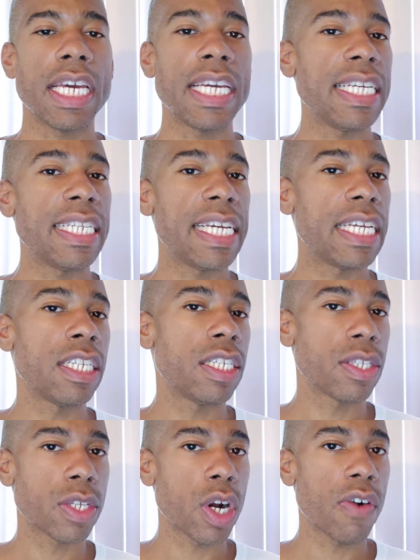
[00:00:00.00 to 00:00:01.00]
he didn't
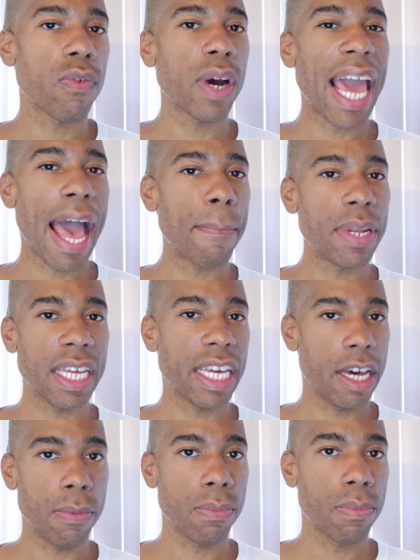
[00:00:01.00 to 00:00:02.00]
deserve what happened to
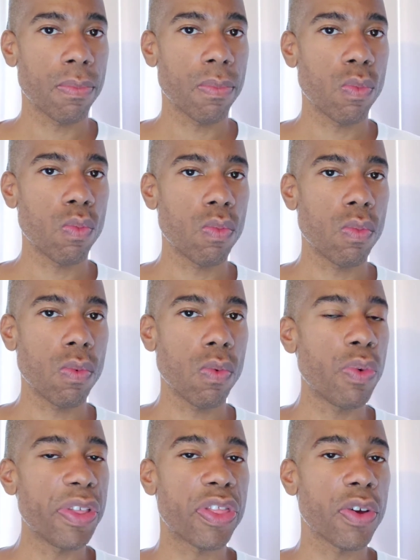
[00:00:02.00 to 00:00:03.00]
him
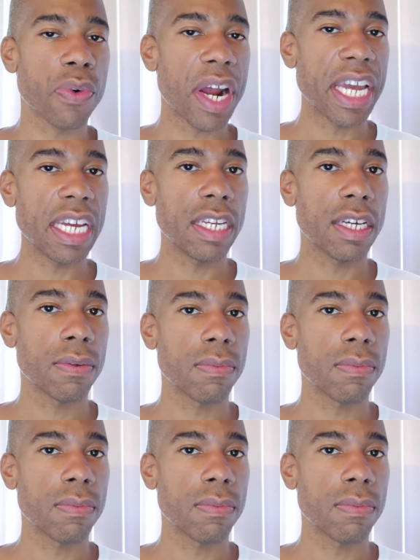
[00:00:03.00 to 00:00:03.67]
with the raid